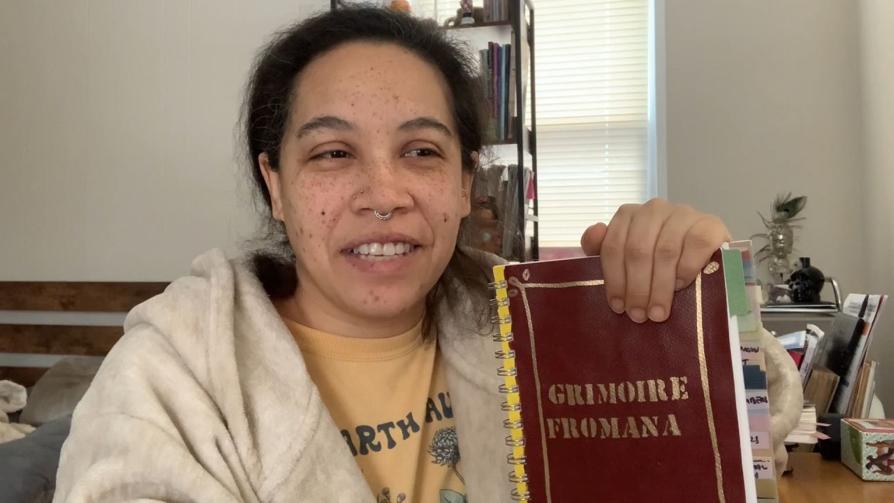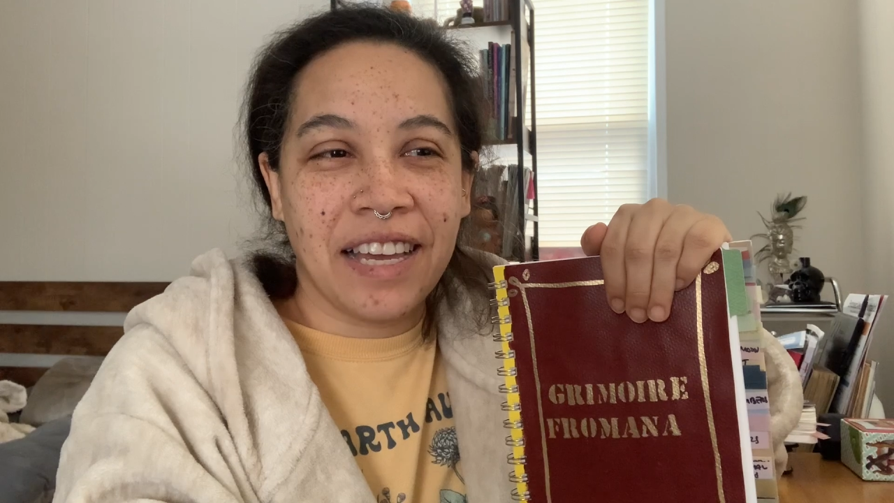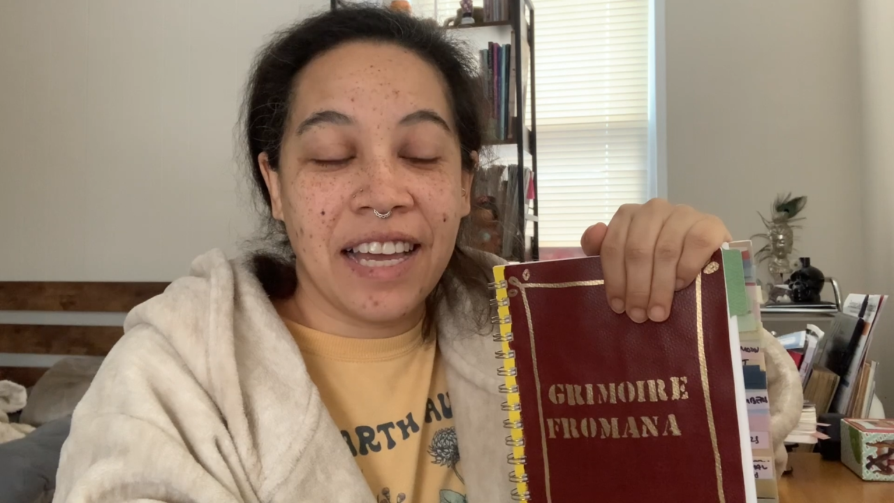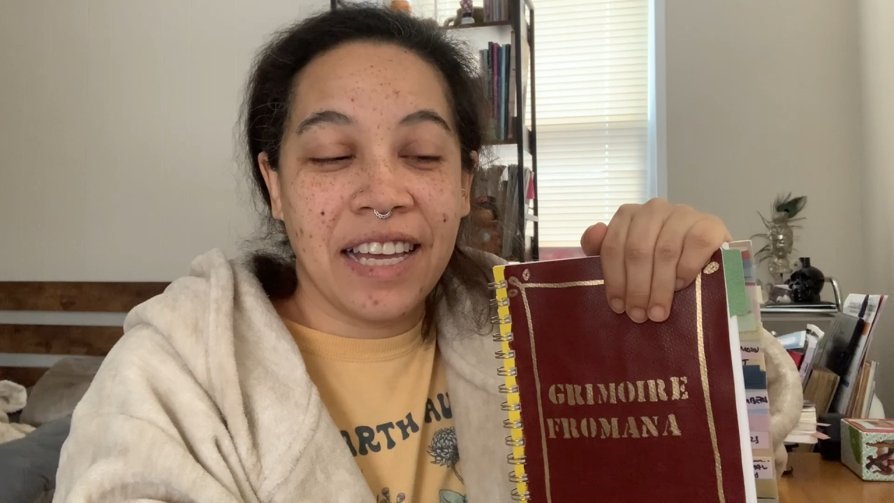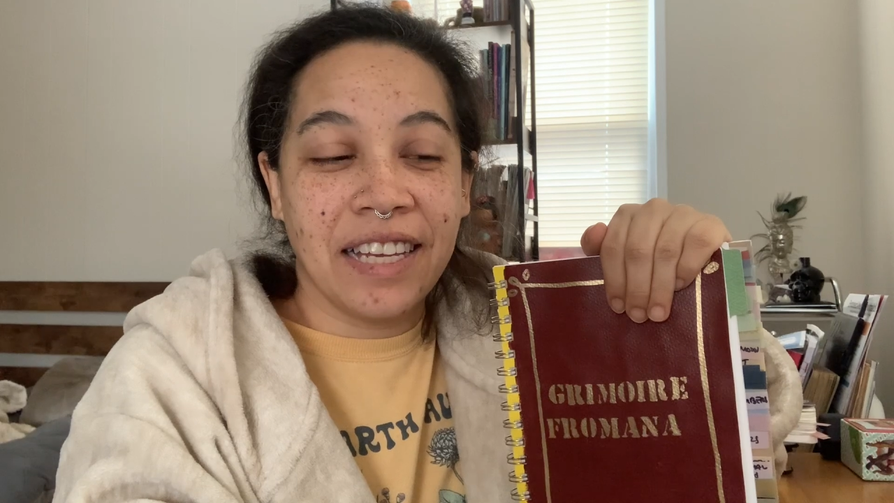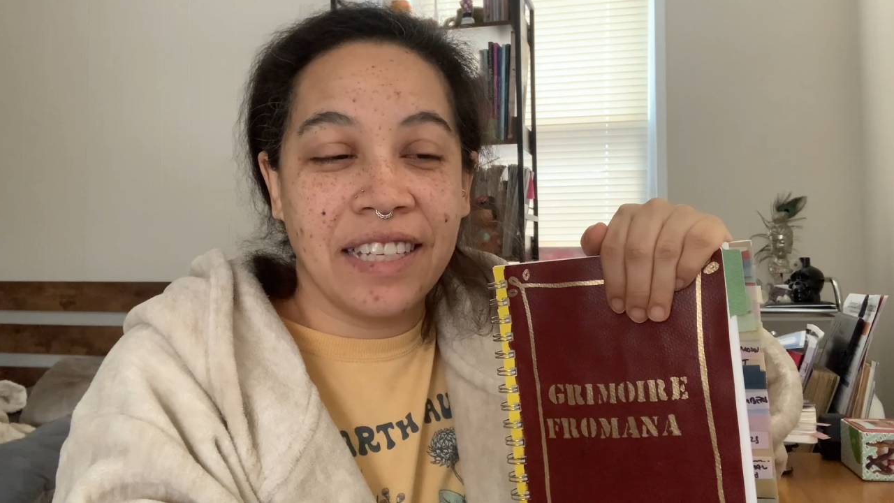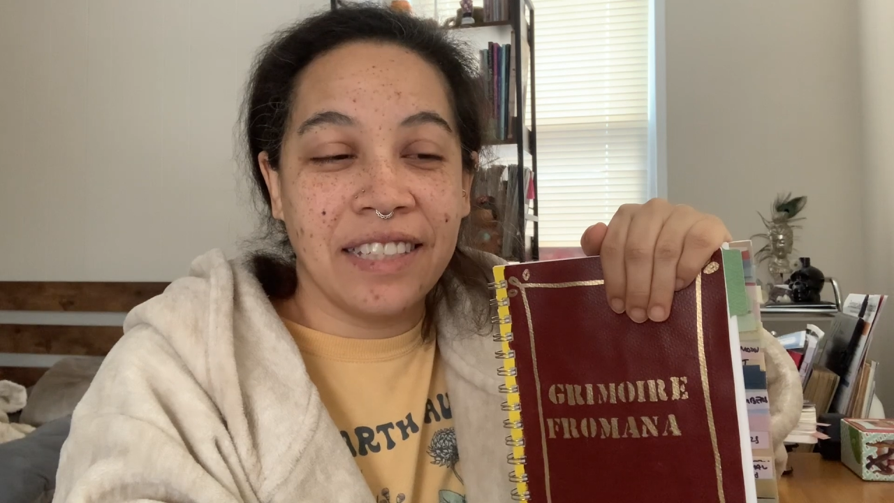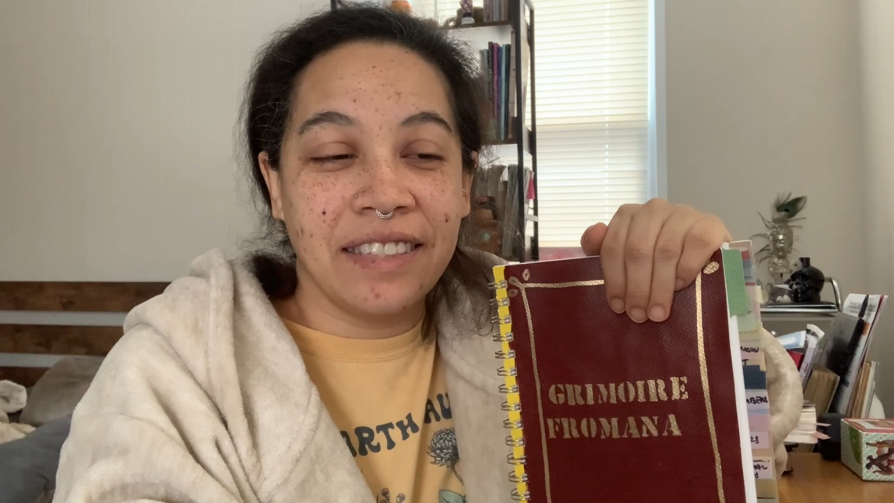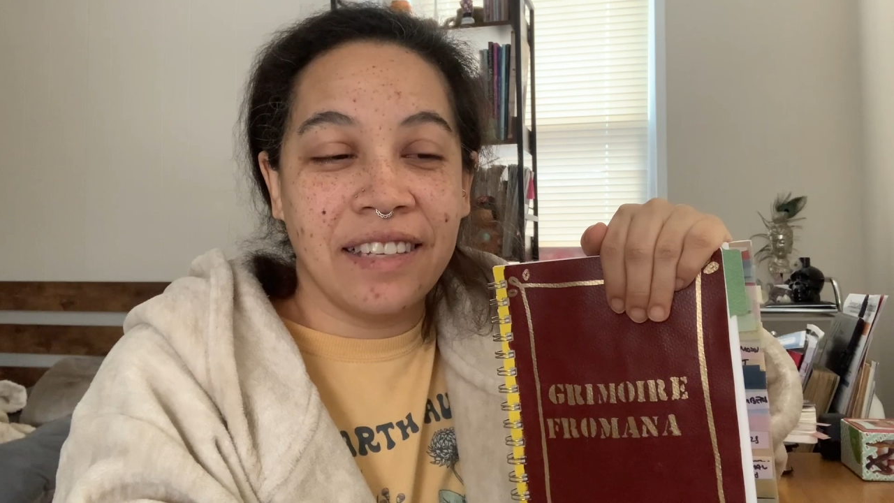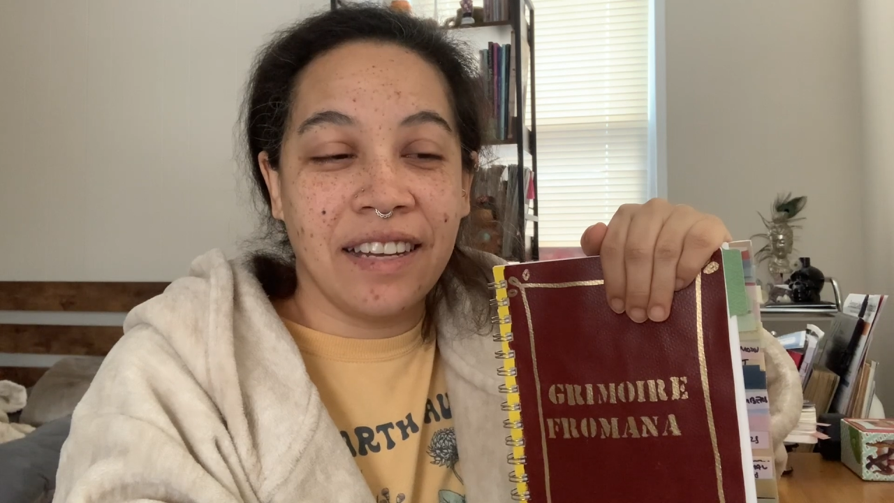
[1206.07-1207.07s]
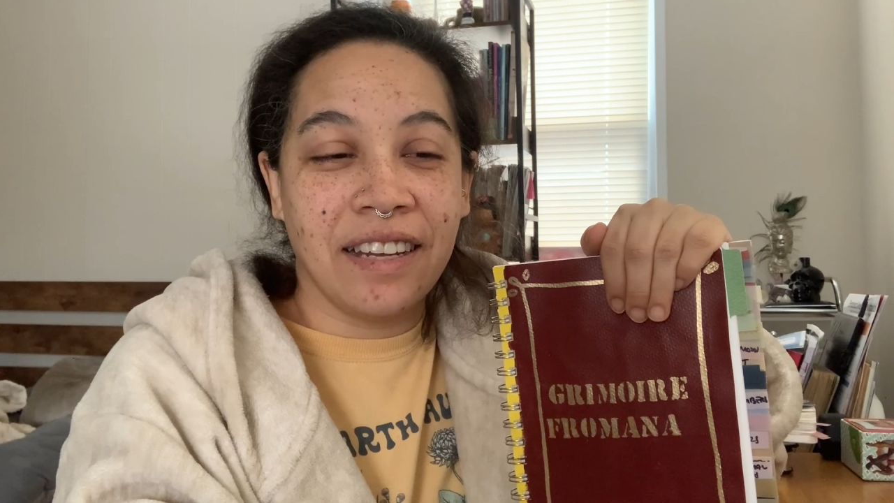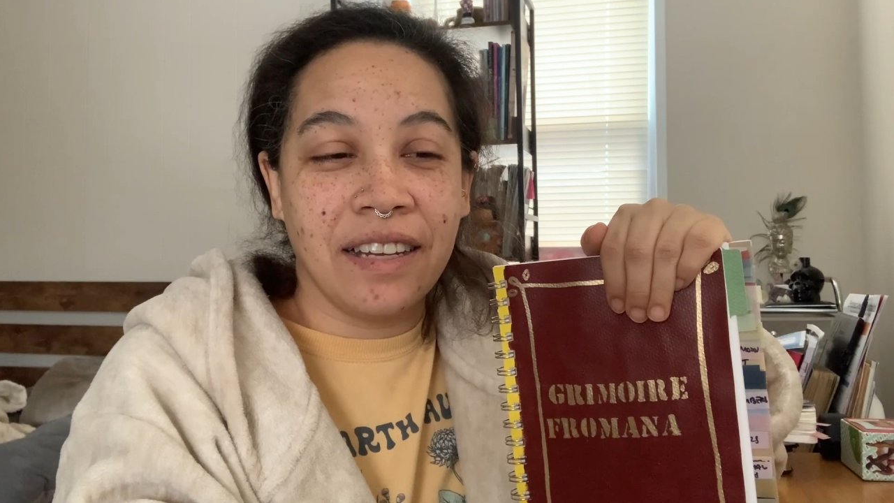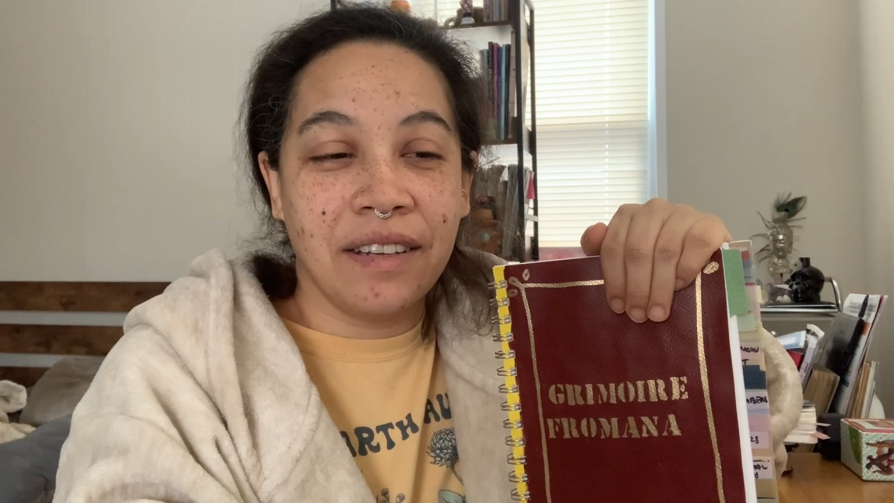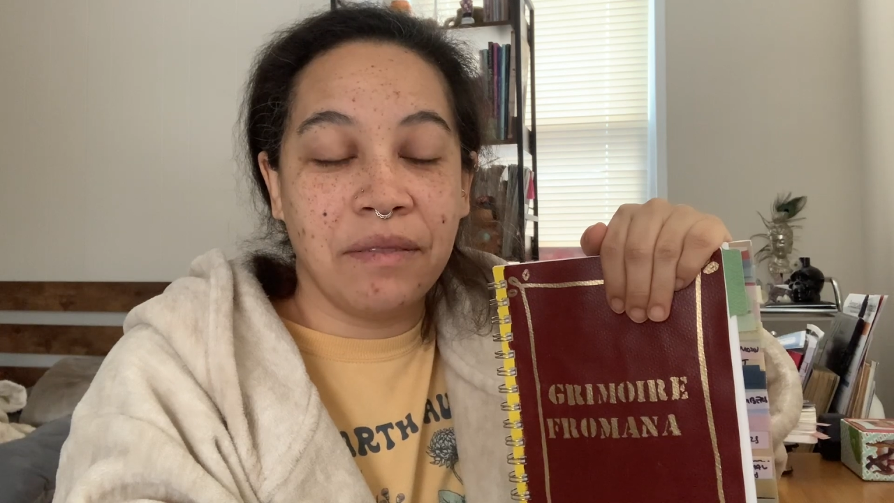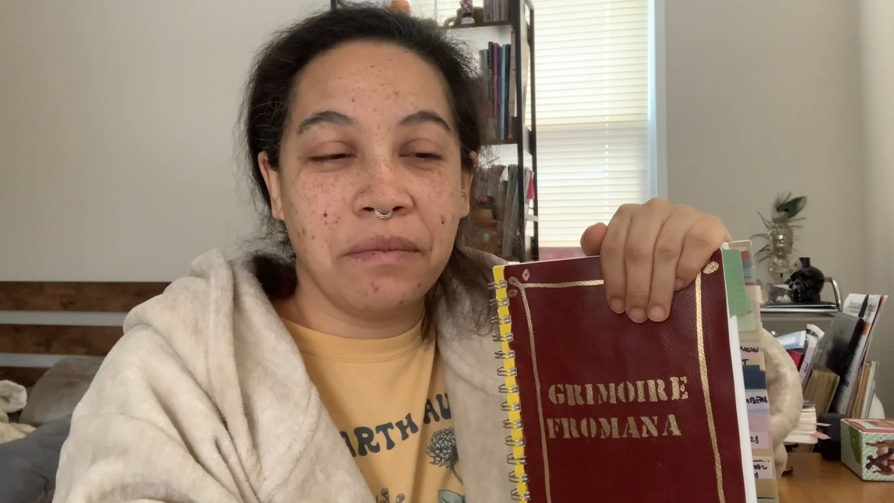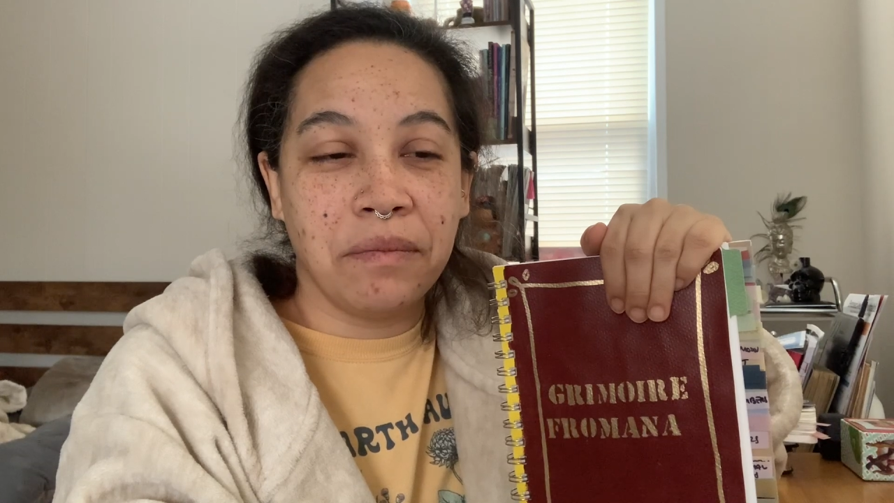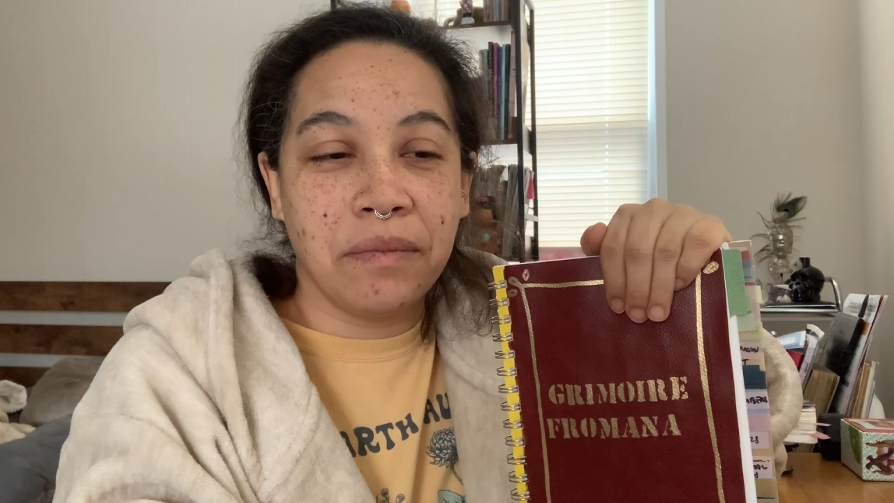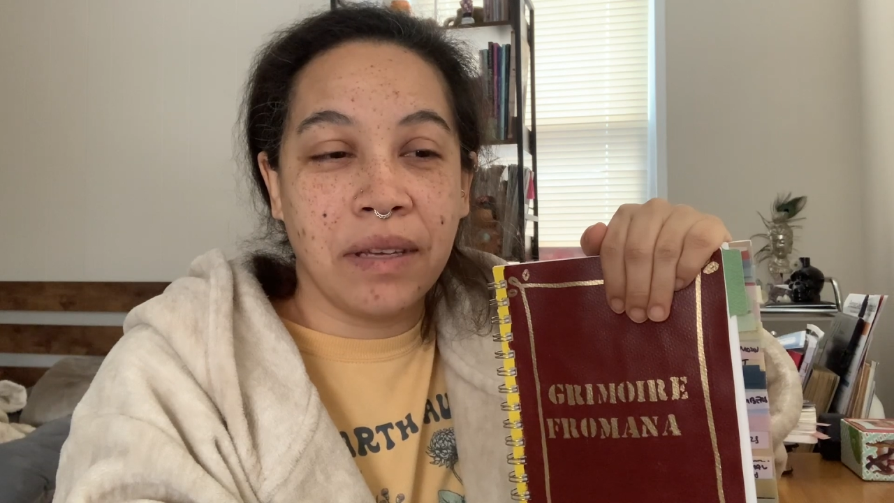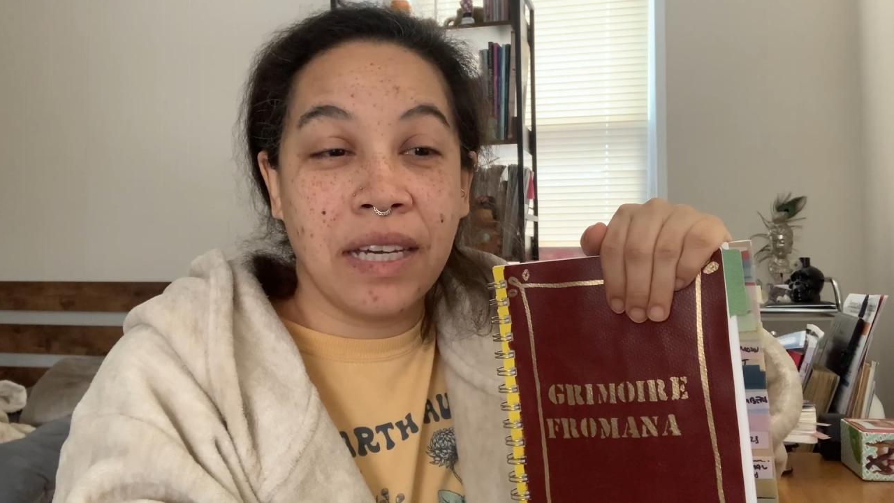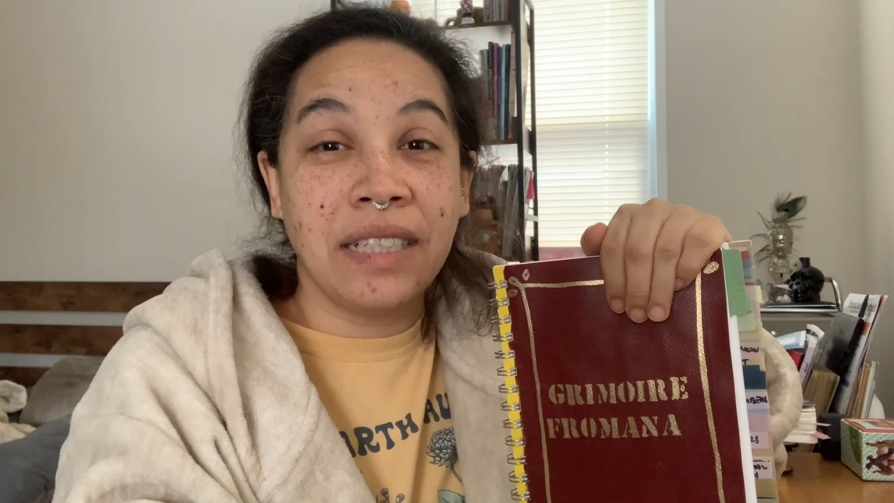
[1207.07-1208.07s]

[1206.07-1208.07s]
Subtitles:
And I